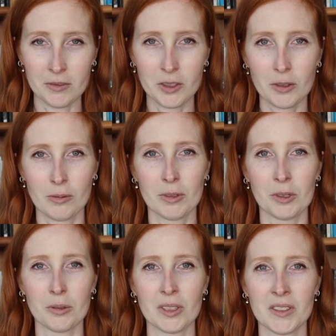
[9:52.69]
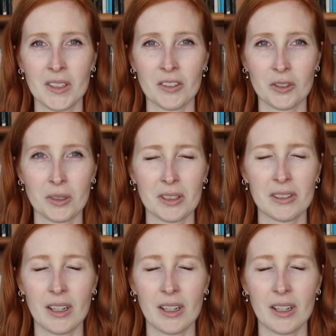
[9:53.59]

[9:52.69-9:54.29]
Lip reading: through the centuries.